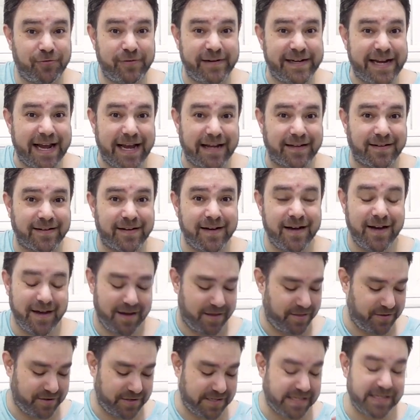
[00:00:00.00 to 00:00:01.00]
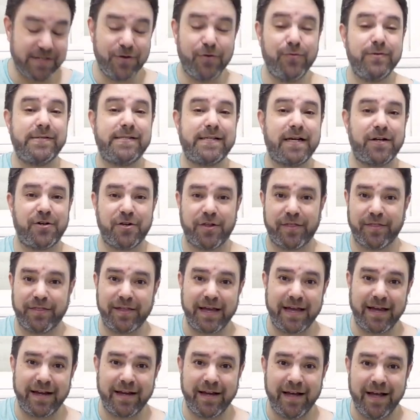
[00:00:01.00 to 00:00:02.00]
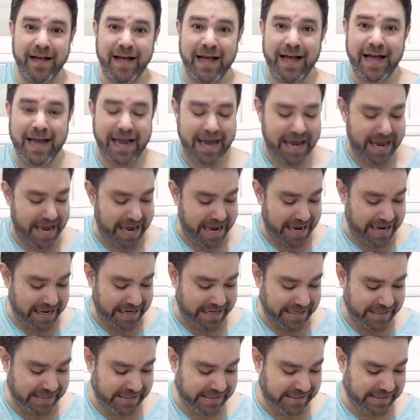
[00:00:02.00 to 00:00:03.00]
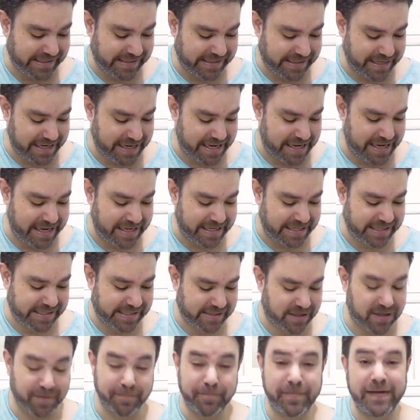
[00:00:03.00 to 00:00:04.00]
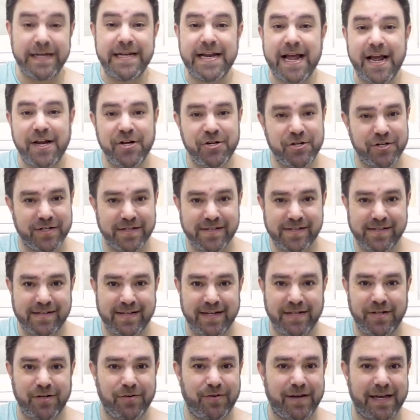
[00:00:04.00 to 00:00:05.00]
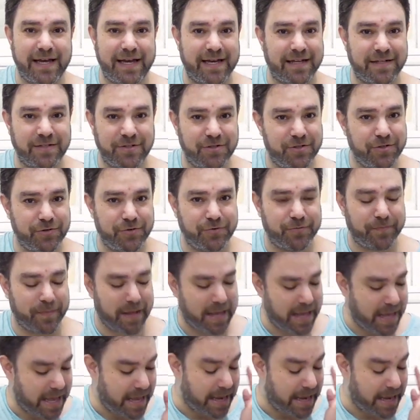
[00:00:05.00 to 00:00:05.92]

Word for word: create. There's no such thing as combinations that you can do.